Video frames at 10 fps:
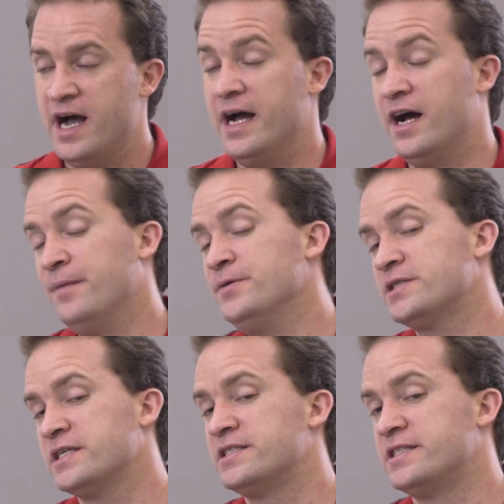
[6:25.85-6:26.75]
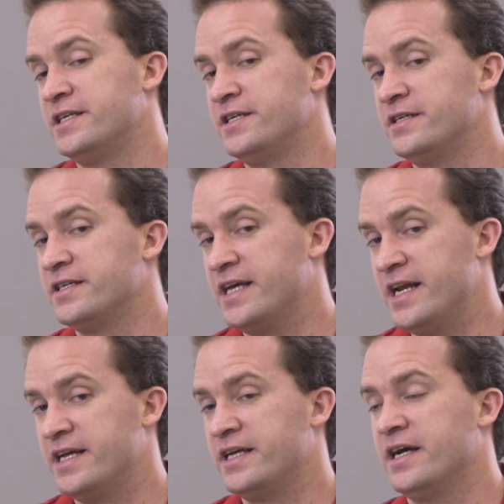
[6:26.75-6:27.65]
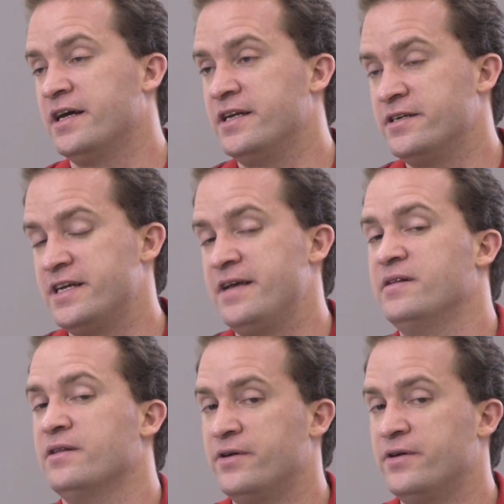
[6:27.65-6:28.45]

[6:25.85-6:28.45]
I almost considered getting an entertainment